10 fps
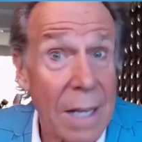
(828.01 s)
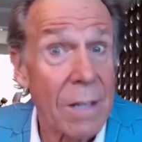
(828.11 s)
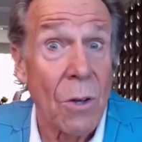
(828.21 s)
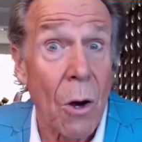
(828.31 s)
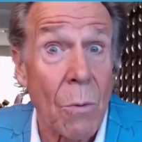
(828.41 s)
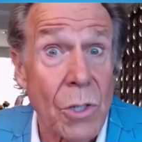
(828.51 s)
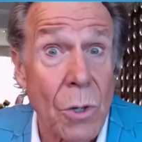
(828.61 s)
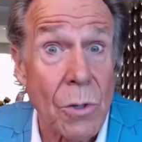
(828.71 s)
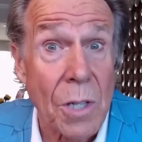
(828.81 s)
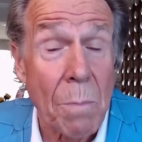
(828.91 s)
and the dog was
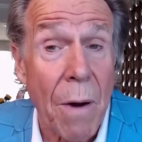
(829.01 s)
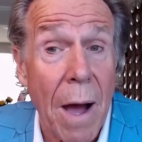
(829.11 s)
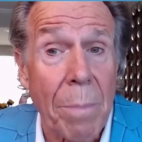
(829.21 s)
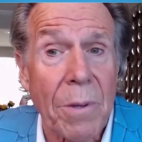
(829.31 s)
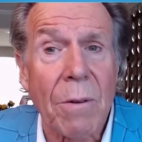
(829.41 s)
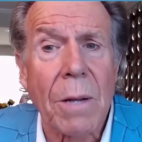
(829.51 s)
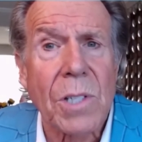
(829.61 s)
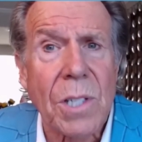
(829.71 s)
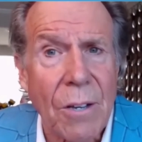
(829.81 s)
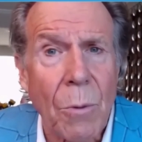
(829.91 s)
hugely popular, and he
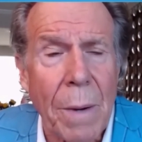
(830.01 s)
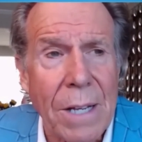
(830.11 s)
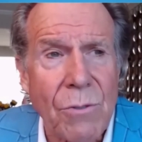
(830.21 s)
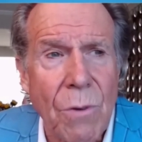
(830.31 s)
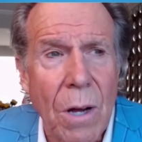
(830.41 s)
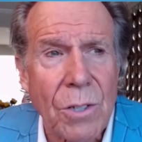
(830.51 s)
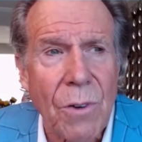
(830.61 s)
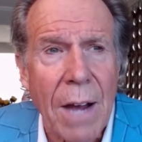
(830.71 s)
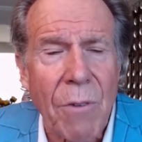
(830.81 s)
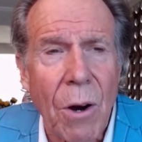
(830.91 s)
was killed by a drunk
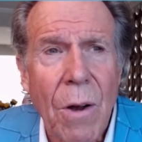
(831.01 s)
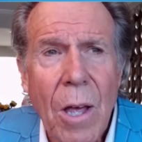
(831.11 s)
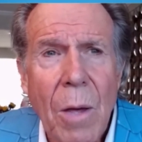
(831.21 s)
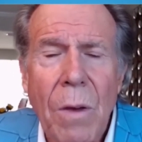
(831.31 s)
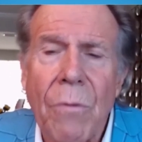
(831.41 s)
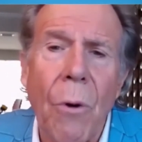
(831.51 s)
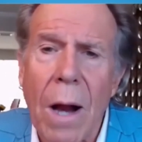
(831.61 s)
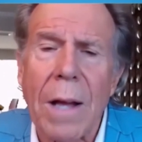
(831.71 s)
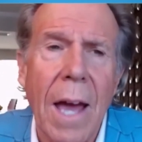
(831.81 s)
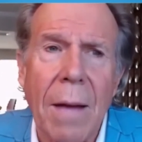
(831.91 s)
driver before
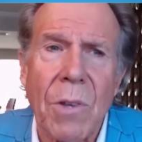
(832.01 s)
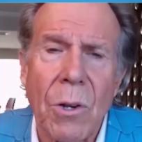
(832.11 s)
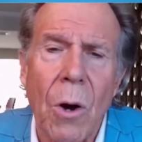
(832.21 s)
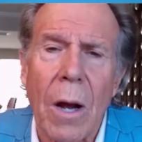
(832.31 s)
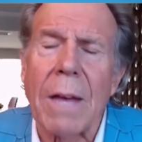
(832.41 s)
I came to New York.